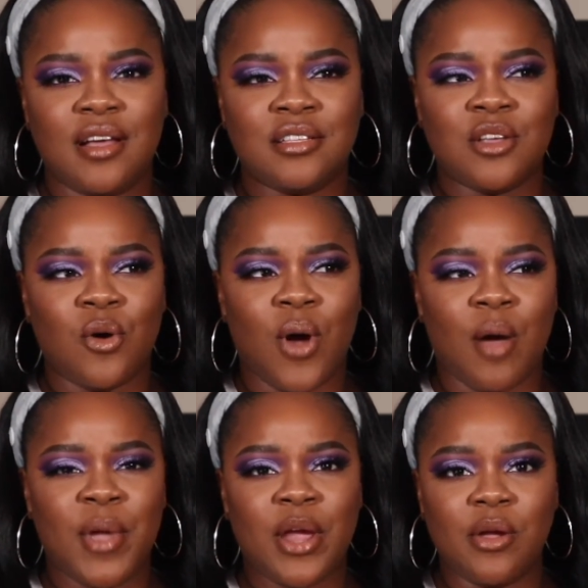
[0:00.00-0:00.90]
so
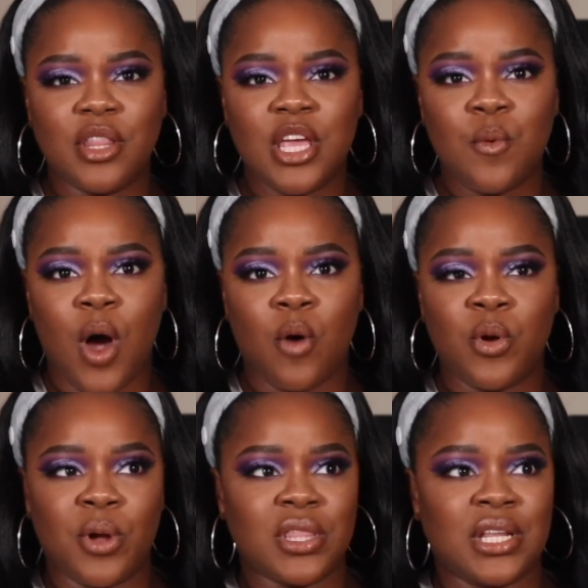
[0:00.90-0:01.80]
apparently while we
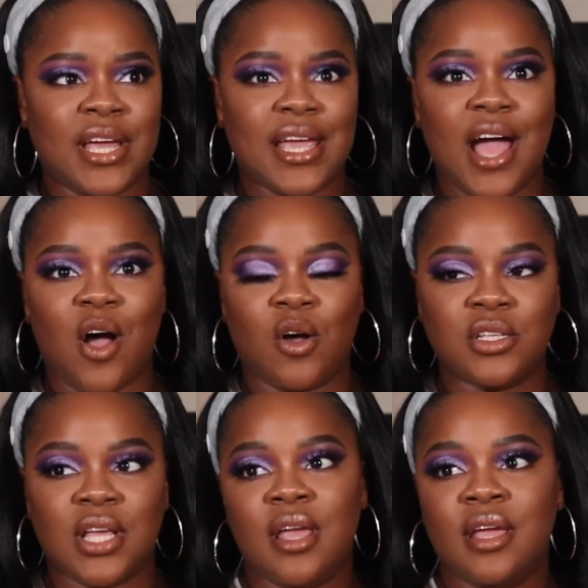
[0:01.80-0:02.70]
were at the lake house,